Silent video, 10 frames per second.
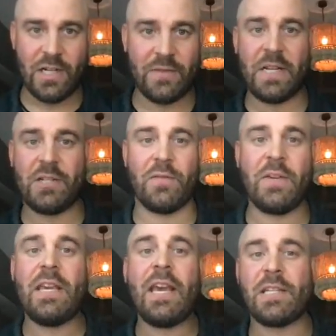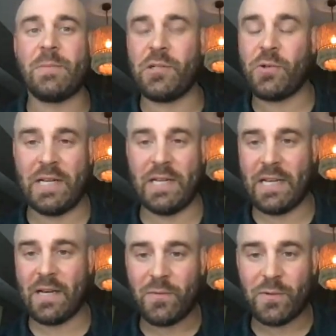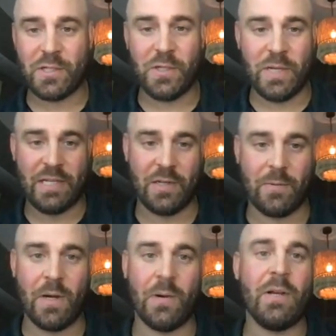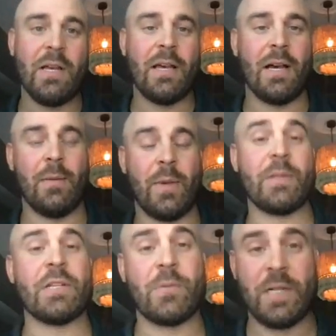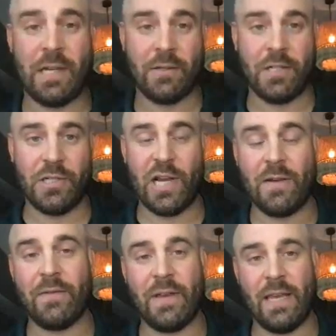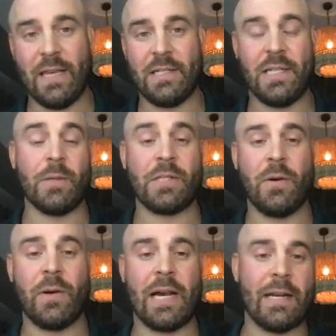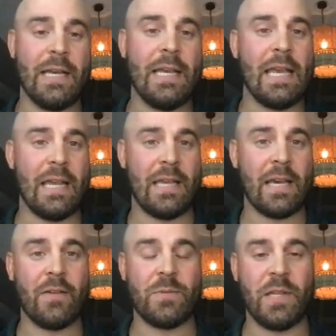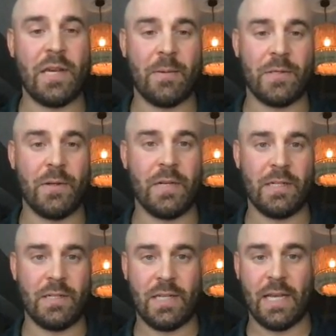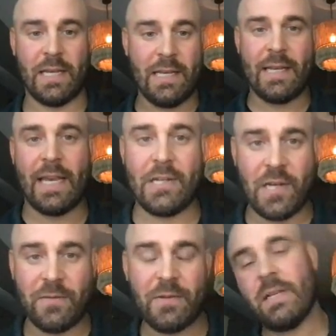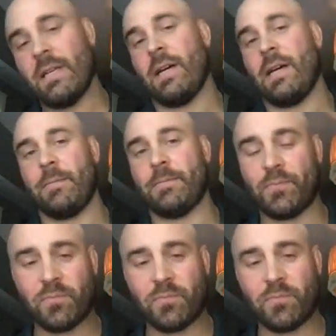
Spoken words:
Jeff's HRV has been trending down for 2 days in a row. Maybe let's reach out to Jeff and see what's going on. And that gives me the opportunity to say, hey, Jeff, I